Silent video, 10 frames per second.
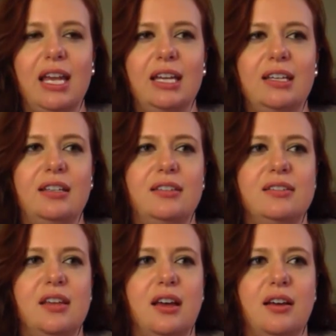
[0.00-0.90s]

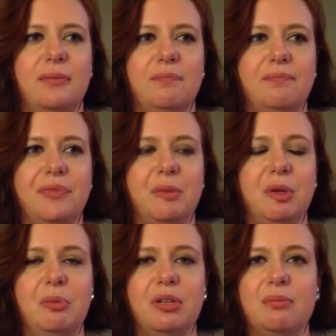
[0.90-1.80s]
And um, the
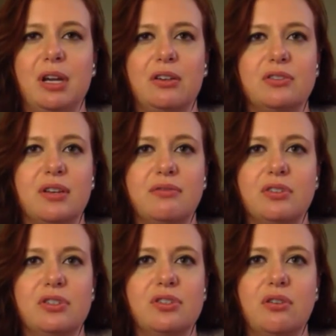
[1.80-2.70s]
people at Microsoft are
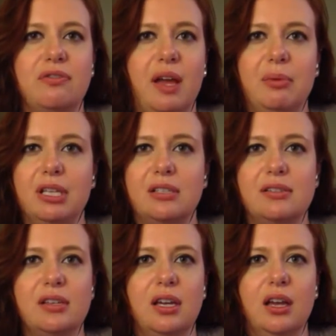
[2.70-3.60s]
just so
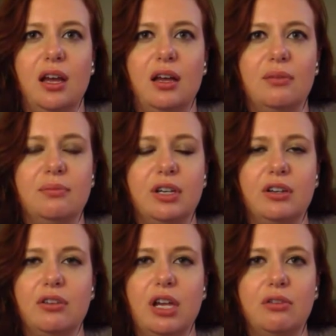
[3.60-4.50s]
fabulous. Um, they're
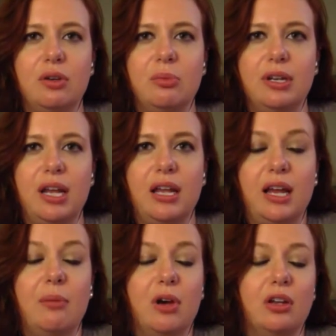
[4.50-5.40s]
a great group, and, and
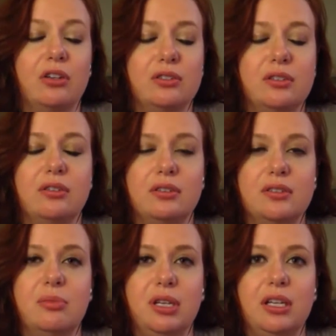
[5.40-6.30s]
I'm honored to,
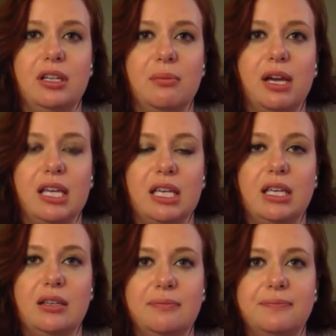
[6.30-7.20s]
to be in
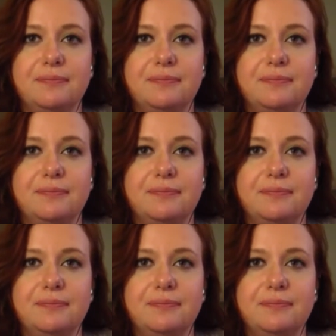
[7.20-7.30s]
MIE.